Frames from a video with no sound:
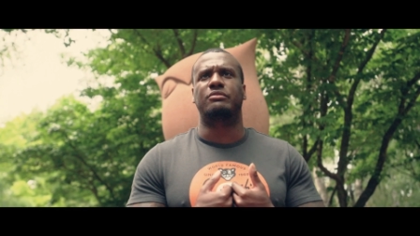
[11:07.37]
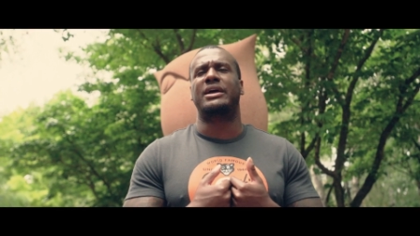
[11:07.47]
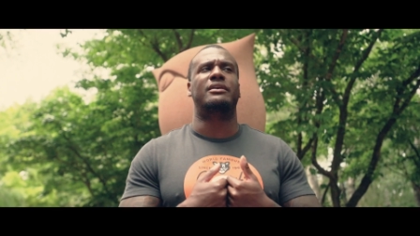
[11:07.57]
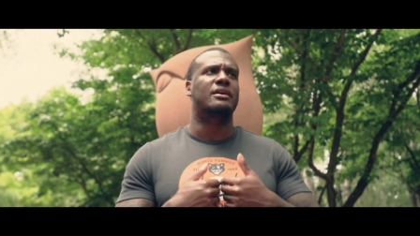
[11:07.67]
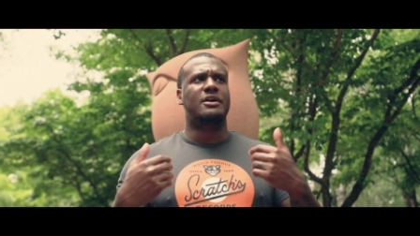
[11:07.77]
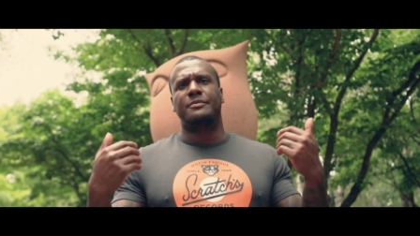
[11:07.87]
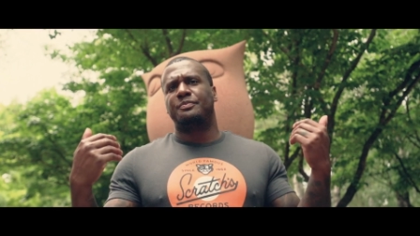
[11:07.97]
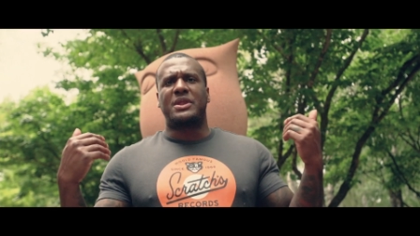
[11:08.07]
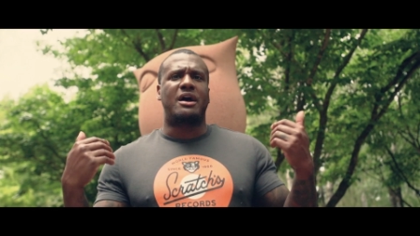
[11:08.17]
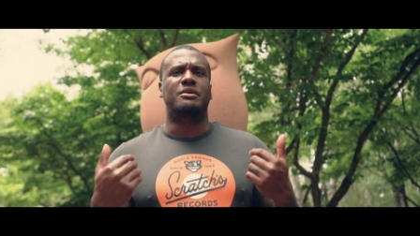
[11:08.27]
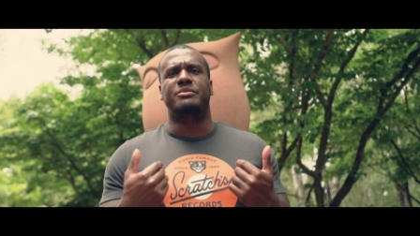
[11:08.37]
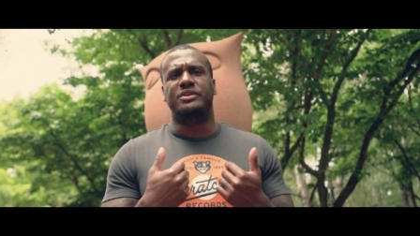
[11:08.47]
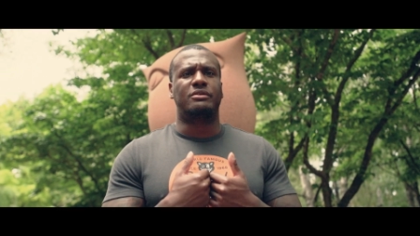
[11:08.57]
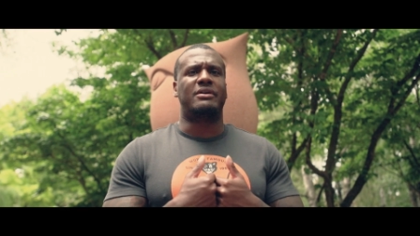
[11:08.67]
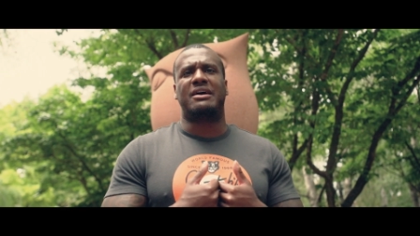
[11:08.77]
Like, how come
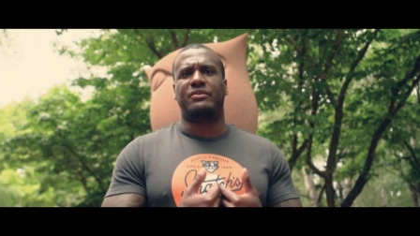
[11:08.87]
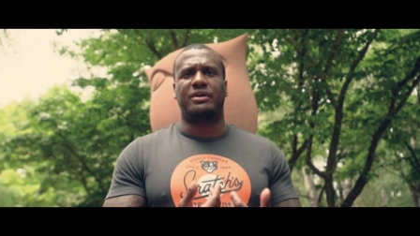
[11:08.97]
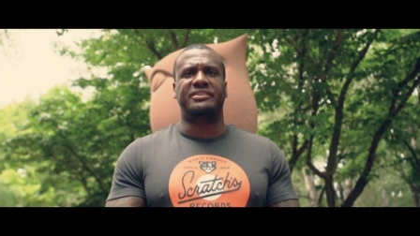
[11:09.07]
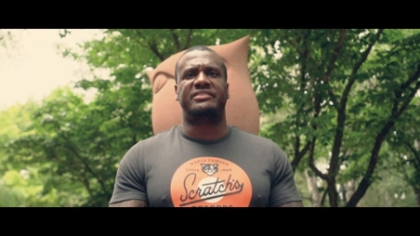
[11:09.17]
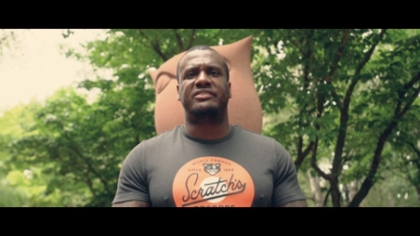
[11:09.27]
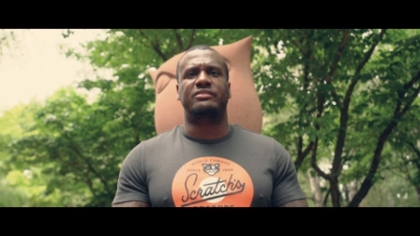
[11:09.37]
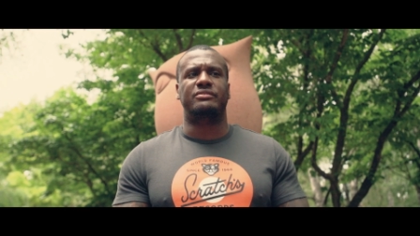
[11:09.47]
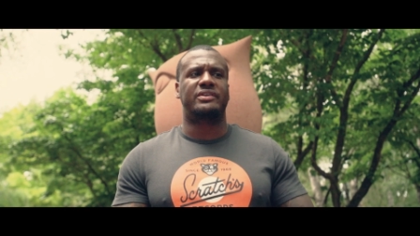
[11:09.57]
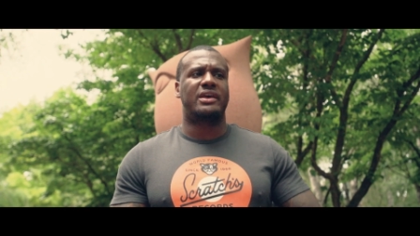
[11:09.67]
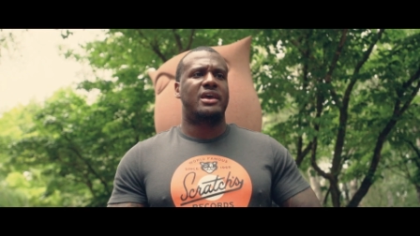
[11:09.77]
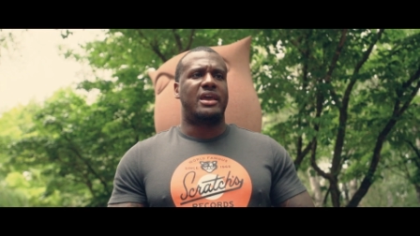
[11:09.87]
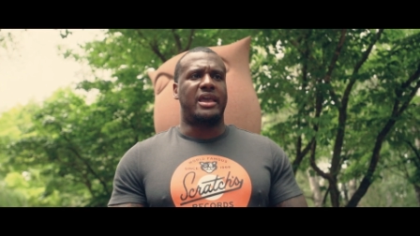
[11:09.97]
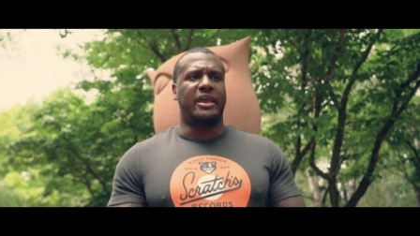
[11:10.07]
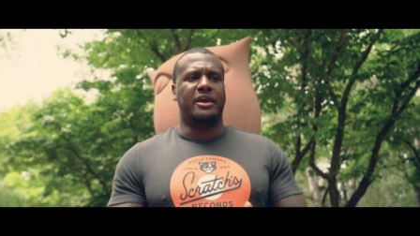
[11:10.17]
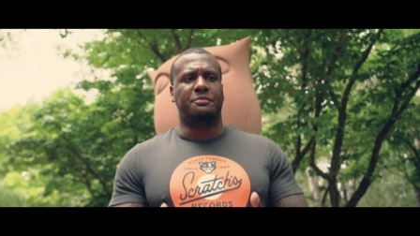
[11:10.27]
you don't have all these issues?
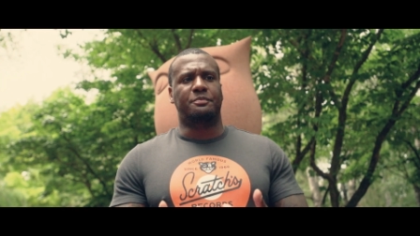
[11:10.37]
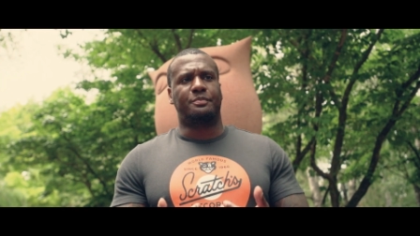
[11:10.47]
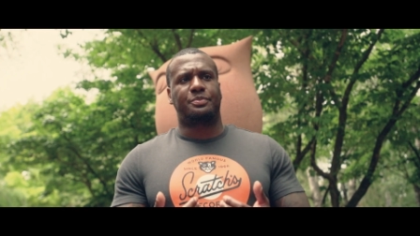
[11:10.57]
And